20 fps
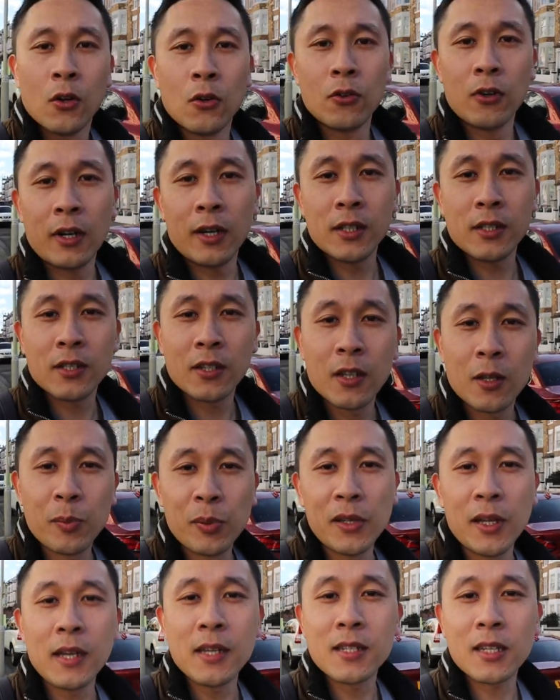Right, so the
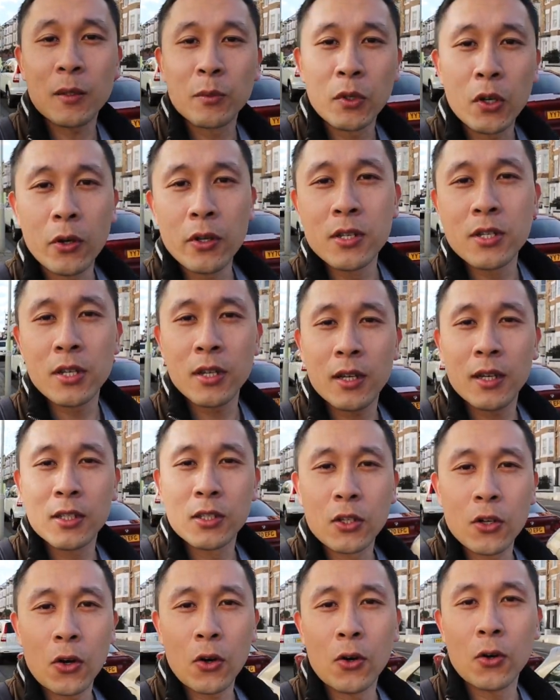place I'm going to
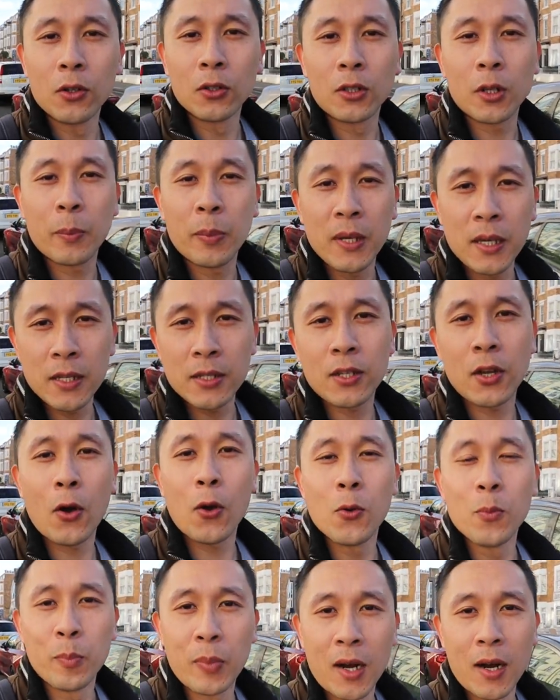is called Pease
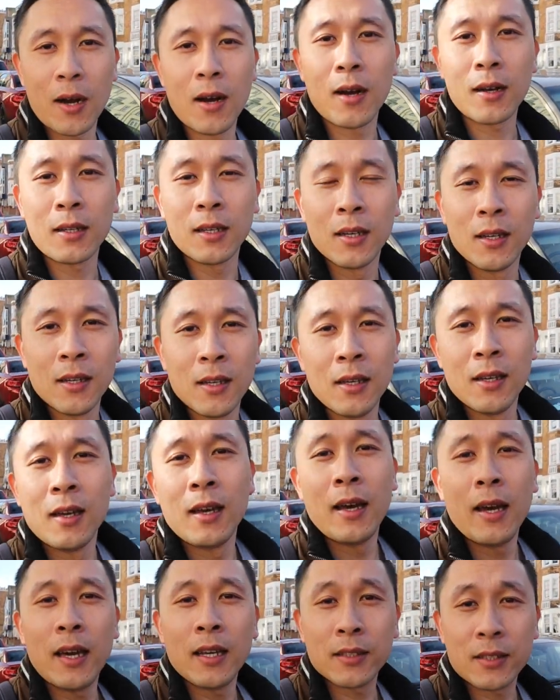Home Park.
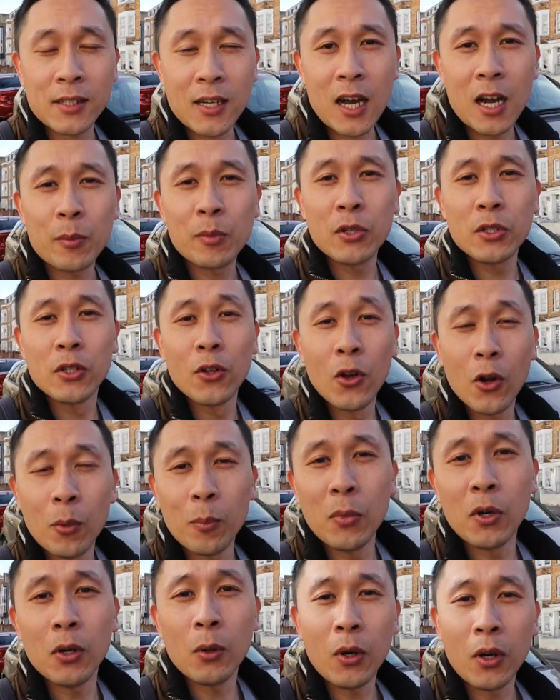It's Scarborough's
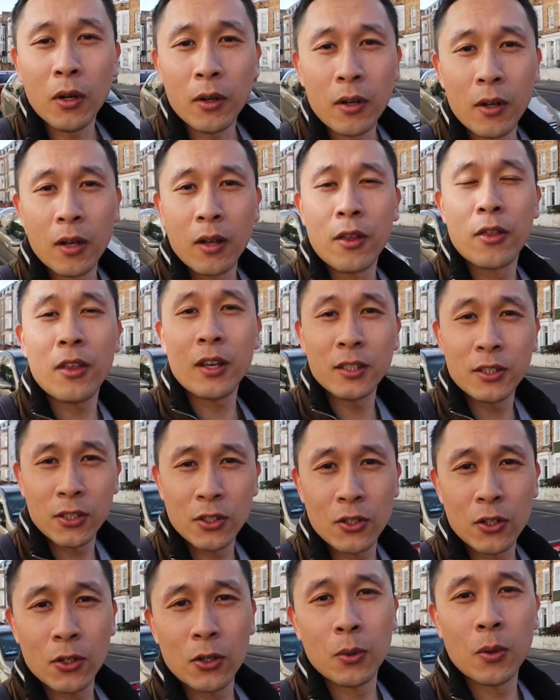number one thing to
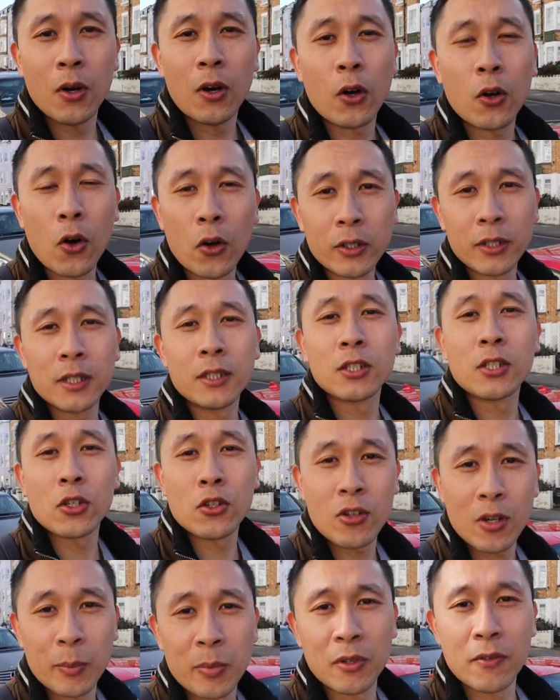do according to
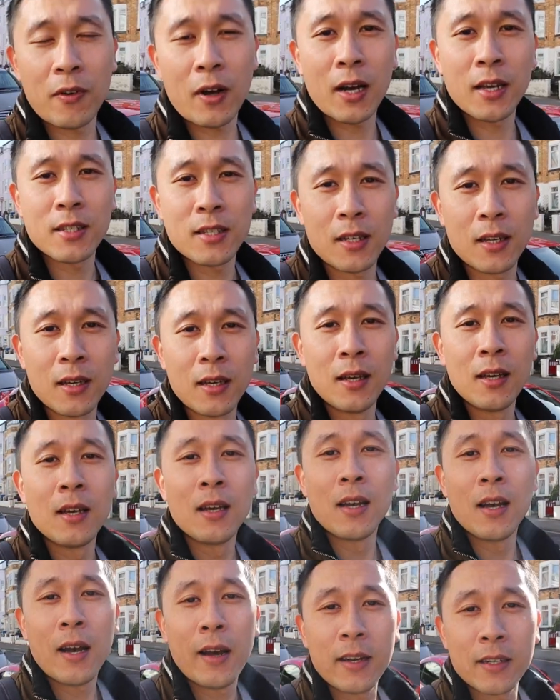TripAdvisor,
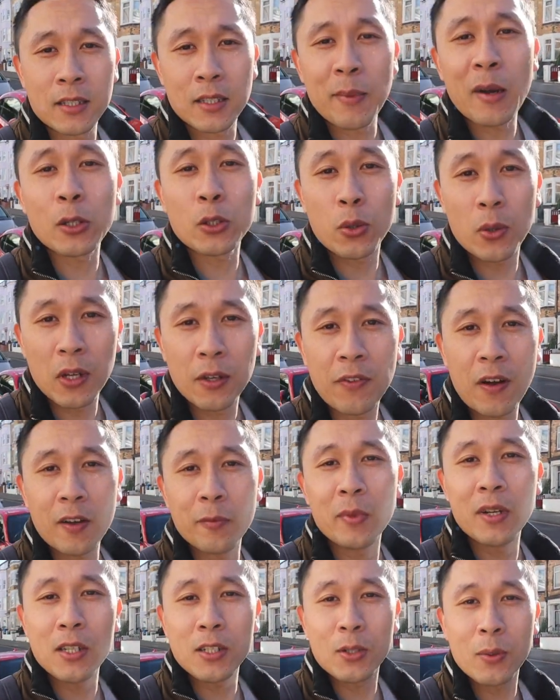and it's about
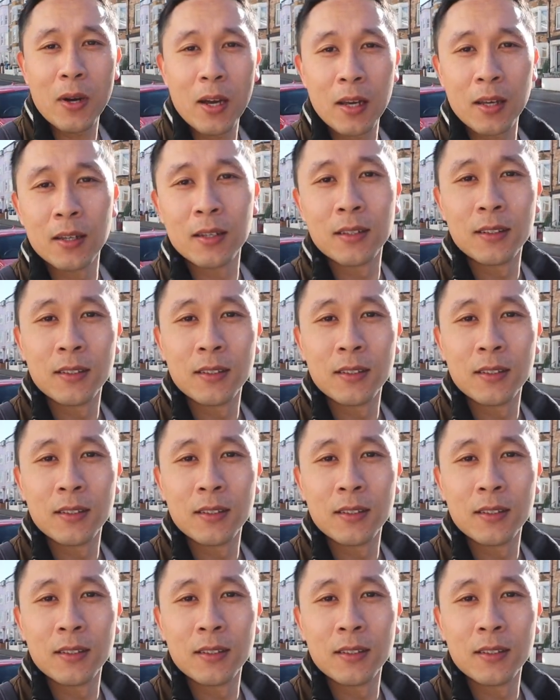25 minutes away.